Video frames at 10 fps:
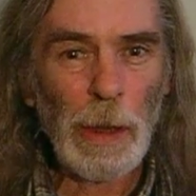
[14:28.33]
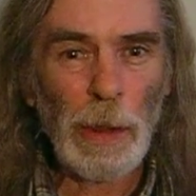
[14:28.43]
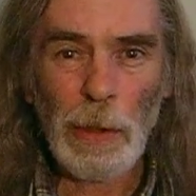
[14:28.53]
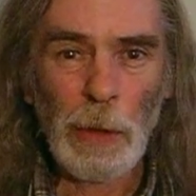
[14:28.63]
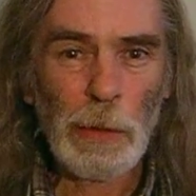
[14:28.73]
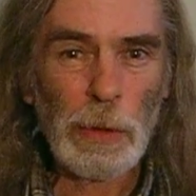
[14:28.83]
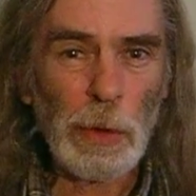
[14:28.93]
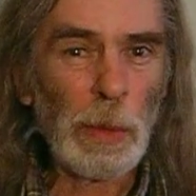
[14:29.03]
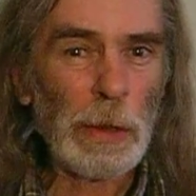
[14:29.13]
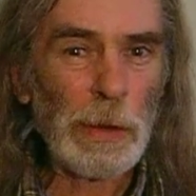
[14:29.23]
those who
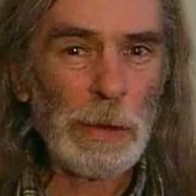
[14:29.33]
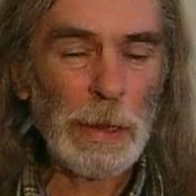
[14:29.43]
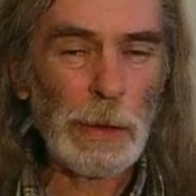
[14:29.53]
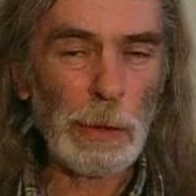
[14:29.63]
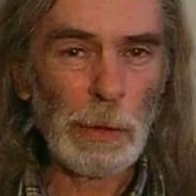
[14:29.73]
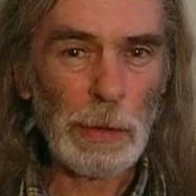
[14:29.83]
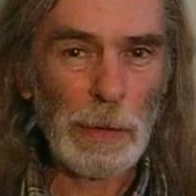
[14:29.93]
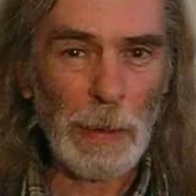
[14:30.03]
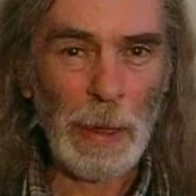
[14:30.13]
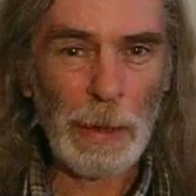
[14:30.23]
would continue to
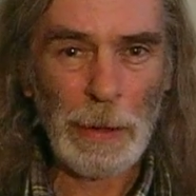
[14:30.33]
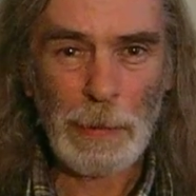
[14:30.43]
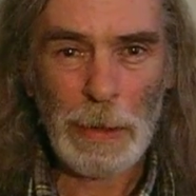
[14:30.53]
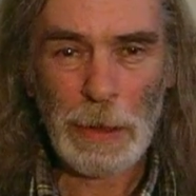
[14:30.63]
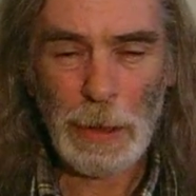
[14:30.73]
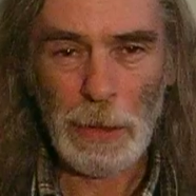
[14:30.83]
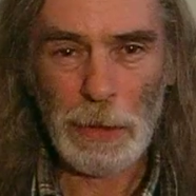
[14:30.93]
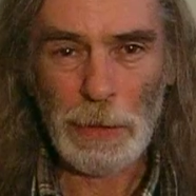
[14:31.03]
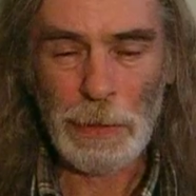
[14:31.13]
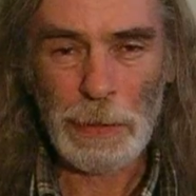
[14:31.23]
buy their medications
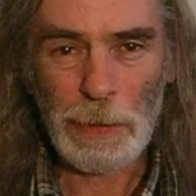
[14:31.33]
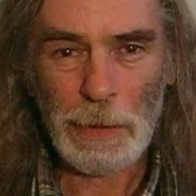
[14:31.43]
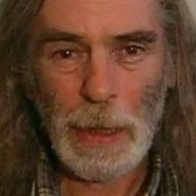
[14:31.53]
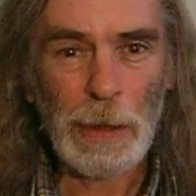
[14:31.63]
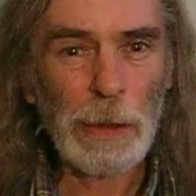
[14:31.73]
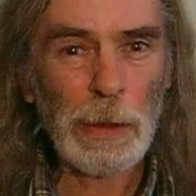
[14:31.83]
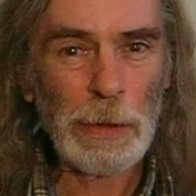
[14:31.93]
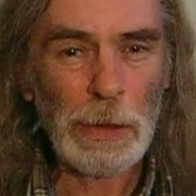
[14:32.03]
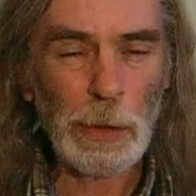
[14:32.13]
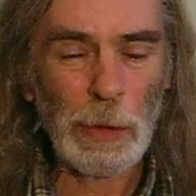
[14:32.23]
and
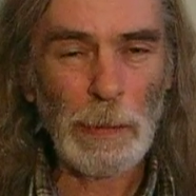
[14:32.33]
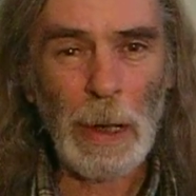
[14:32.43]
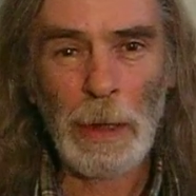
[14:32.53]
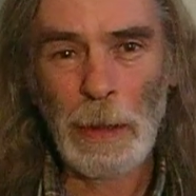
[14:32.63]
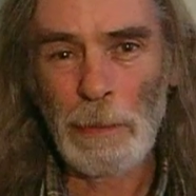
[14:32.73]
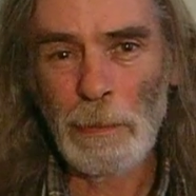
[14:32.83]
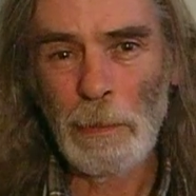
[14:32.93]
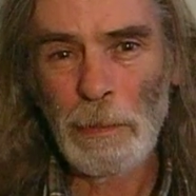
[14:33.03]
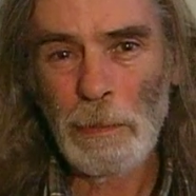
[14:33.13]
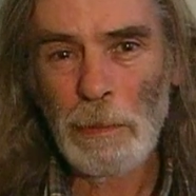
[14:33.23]
continue to buy them
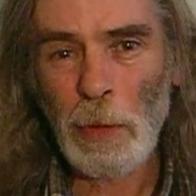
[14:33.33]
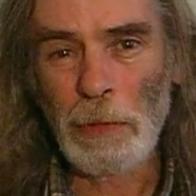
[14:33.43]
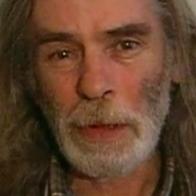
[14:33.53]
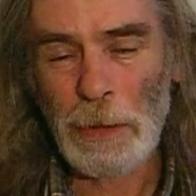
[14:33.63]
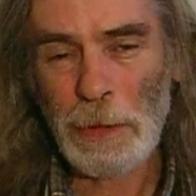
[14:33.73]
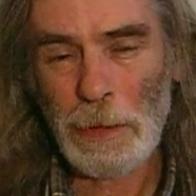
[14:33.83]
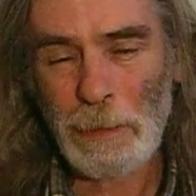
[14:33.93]
profits.